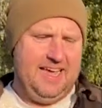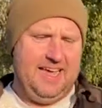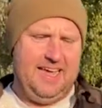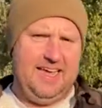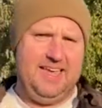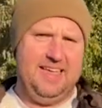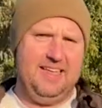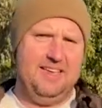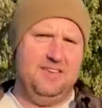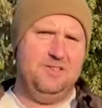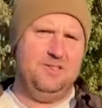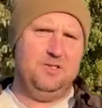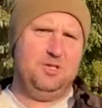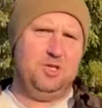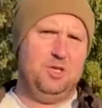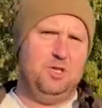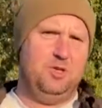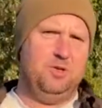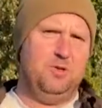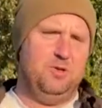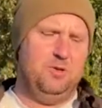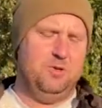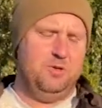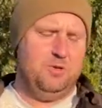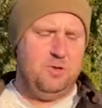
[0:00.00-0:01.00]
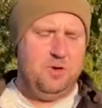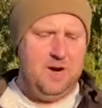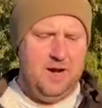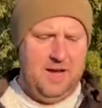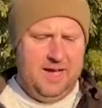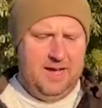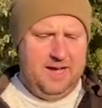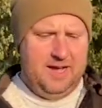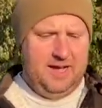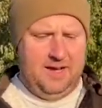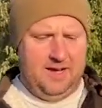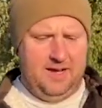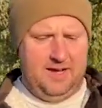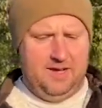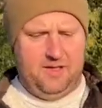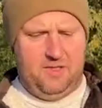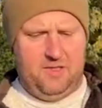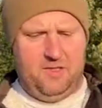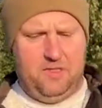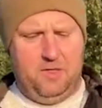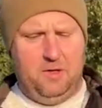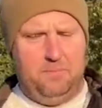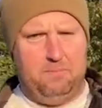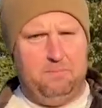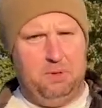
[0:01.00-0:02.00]
into
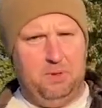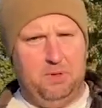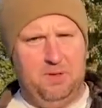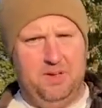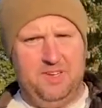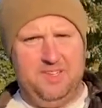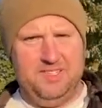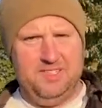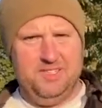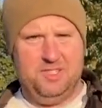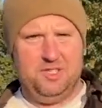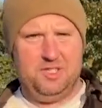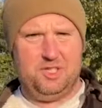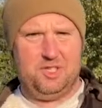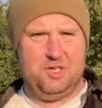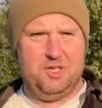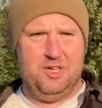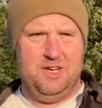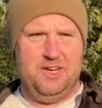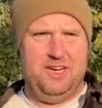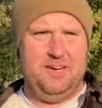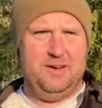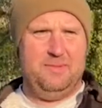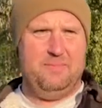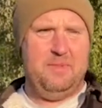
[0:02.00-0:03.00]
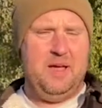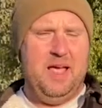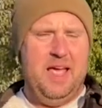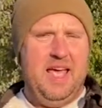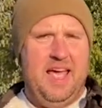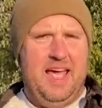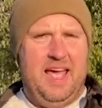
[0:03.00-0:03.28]
the bloodstream,